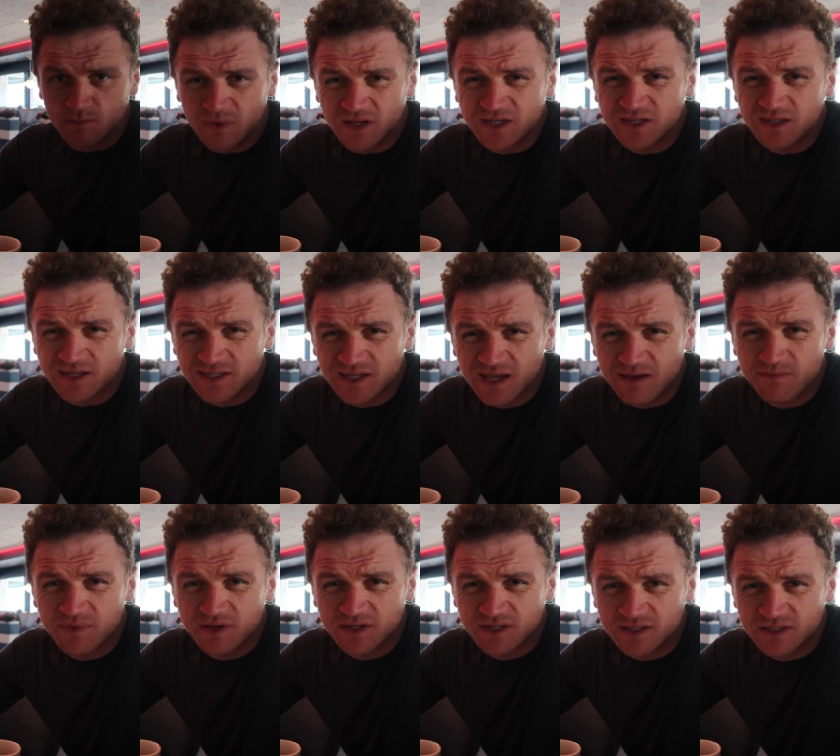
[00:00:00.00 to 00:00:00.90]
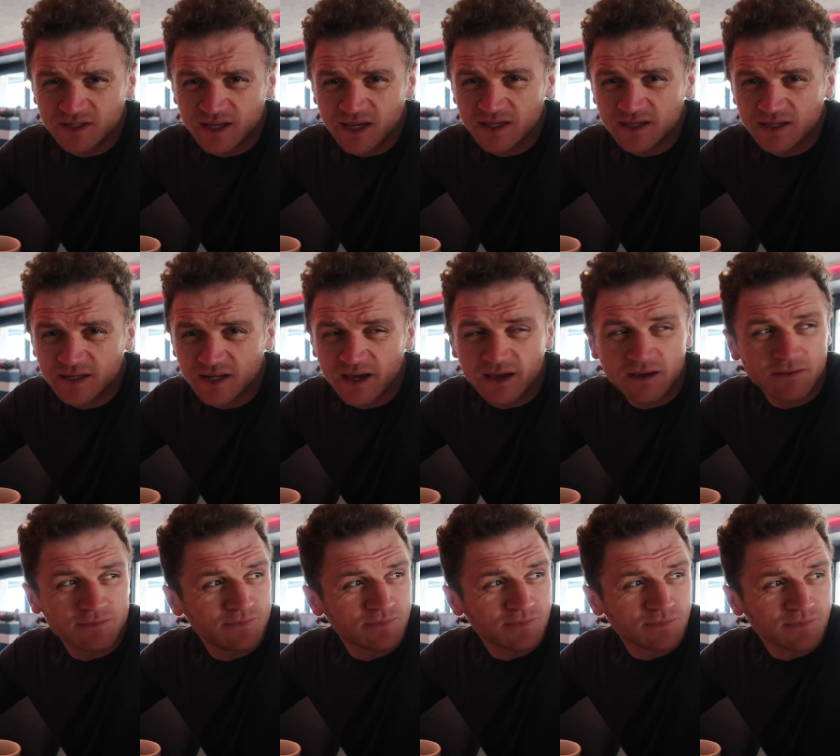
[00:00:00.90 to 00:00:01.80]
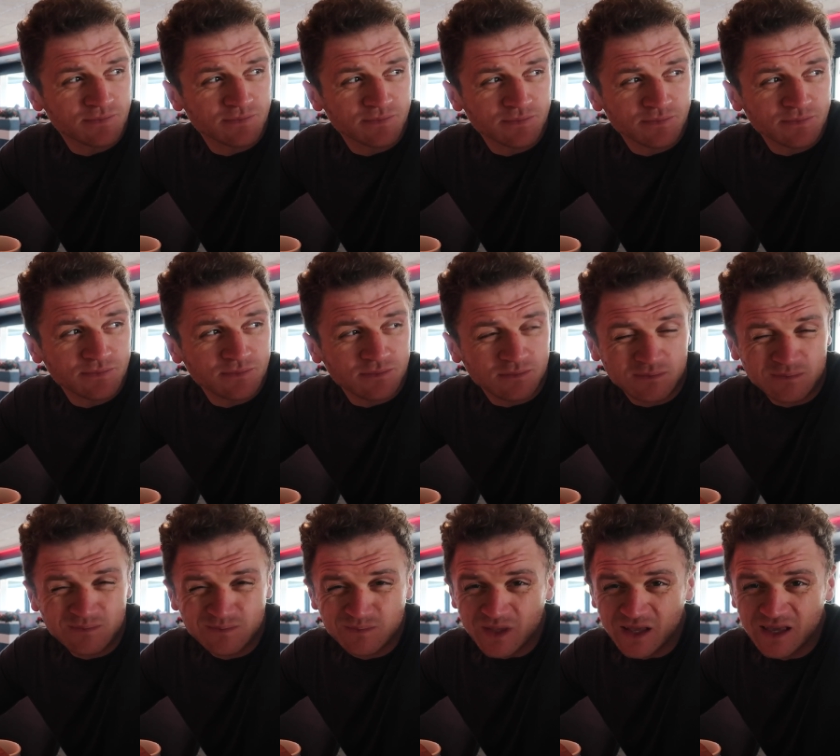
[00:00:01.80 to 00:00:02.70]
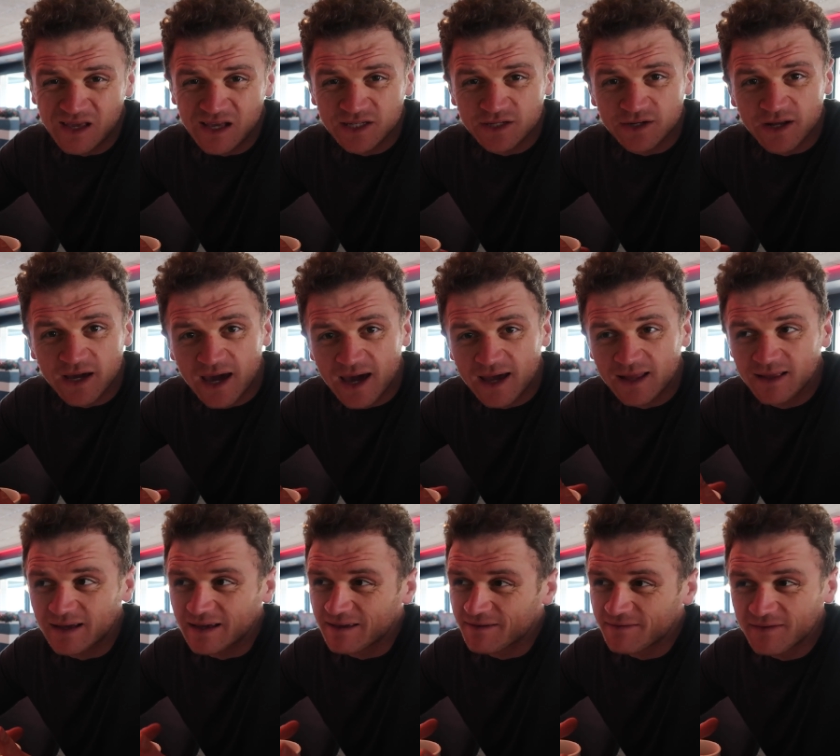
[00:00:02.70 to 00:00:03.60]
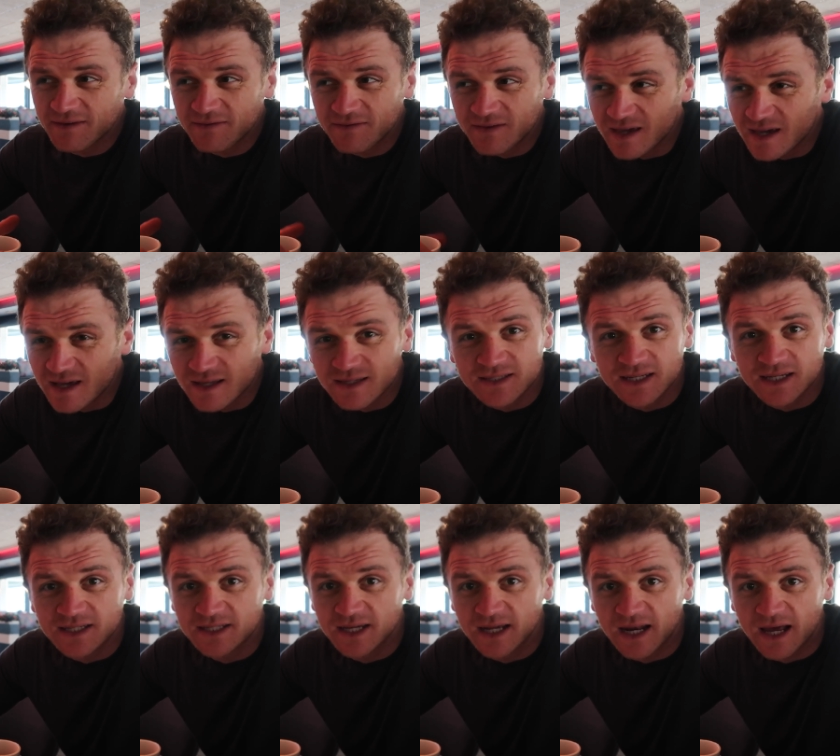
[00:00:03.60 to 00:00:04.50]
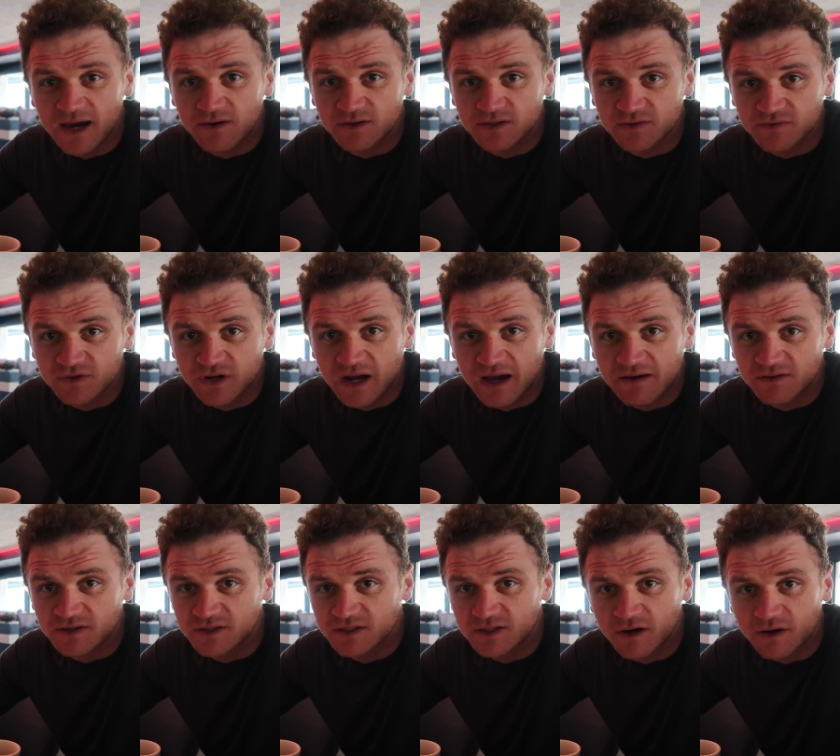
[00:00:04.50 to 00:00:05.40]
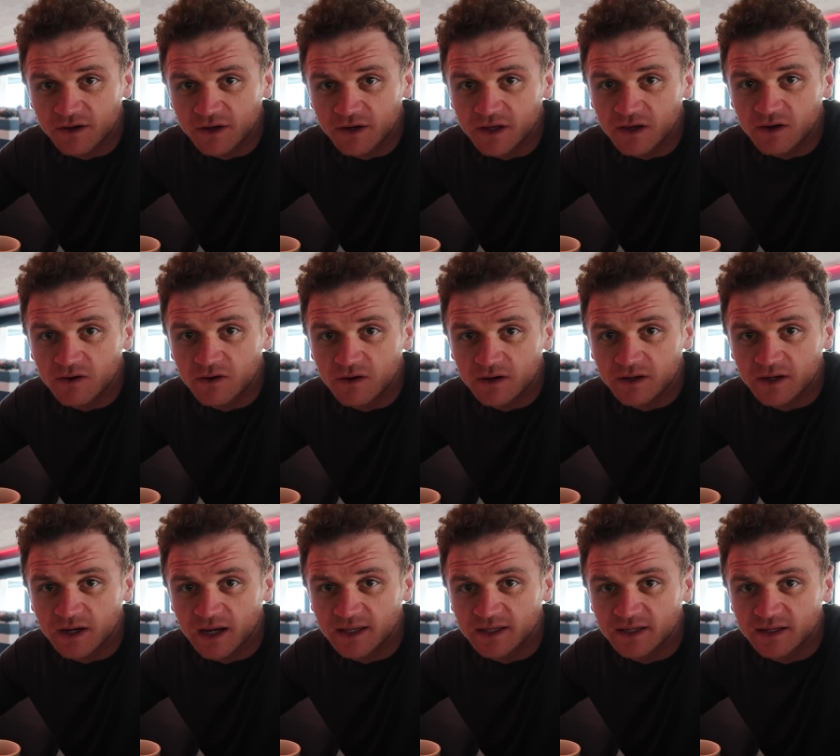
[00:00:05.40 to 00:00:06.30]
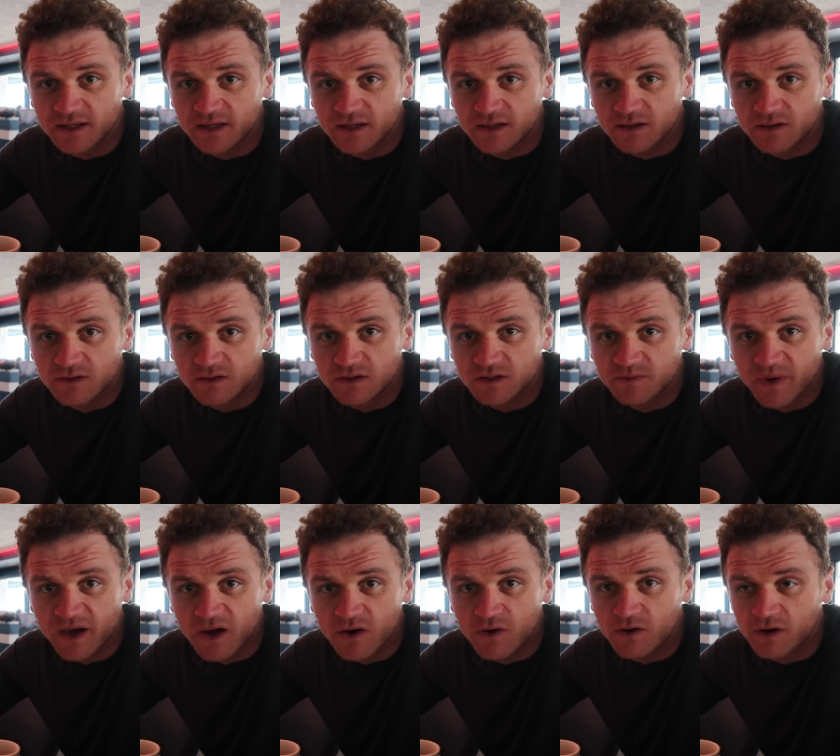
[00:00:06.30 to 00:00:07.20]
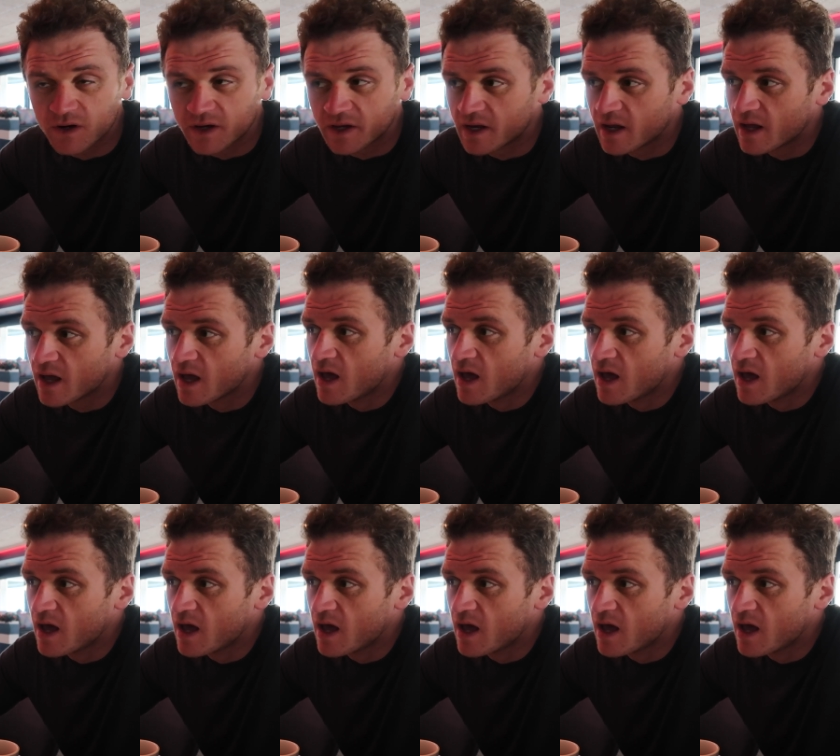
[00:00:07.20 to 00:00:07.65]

much less ambitious day today. Yesterday I had like 15, 16 hours of travel, started in New York, ended in Coos Bay, Oregon.